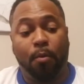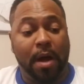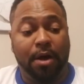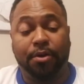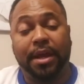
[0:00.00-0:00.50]

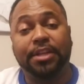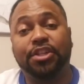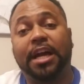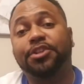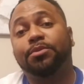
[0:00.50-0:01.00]
Wilder and
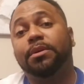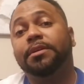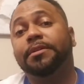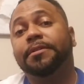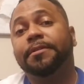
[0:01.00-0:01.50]
Joshua.
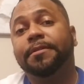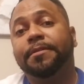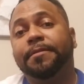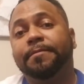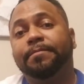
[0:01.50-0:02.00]

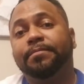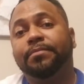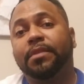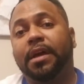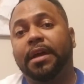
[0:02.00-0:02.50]

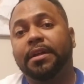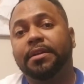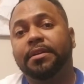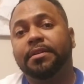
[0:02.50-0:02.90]
Okay?